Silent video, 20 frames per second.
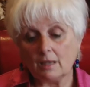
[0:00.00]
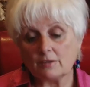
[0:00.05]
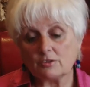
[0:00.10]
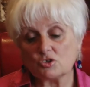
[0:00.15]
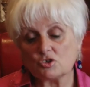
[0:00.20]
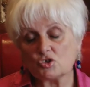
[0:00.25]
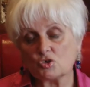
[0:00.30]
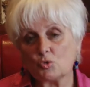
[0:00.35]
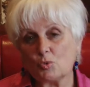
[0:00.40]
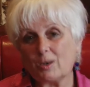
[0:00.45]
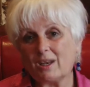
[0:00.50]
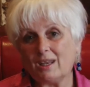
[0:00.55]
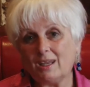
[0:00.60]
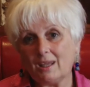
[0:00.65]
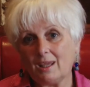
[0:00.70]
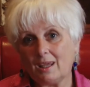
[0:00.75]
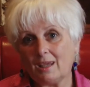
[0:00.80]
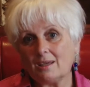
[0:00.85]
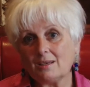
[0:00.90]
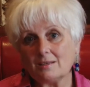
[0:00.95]
It's a
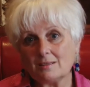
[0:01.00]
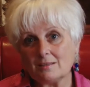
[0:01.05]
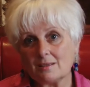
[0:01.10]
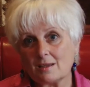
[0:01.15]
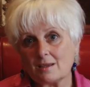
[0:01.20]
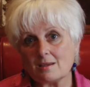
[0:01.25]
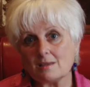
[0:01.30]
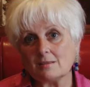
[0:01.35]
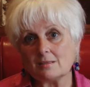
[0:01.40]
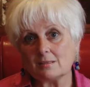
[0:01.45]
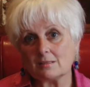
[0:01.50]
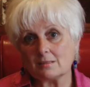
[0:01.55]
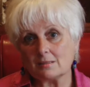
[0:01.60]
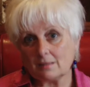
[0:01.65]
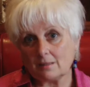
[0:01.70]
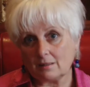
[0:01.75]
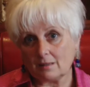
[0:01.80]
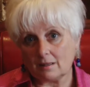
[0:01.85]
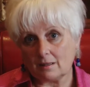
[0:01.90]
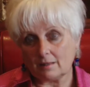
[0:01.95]
28-day
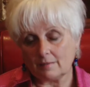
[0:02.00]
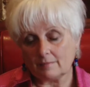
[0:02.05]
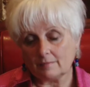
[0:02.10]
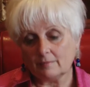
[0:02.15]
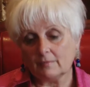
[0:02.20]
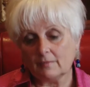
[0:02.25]
study.